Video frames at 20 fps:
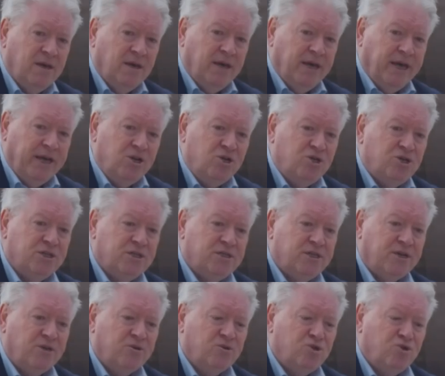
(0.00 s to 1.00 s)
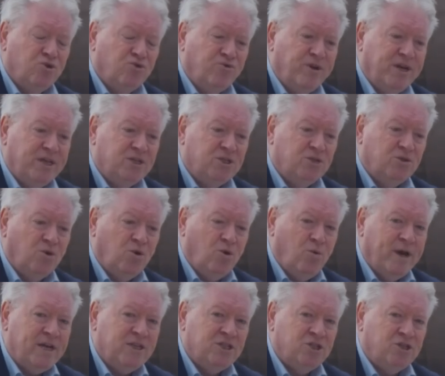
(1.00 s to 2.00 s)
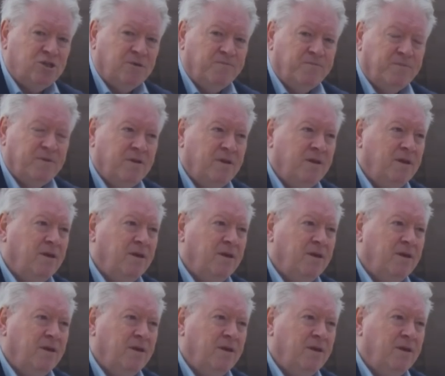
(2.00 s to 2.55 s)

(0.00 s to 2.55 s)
interesting to raise the question.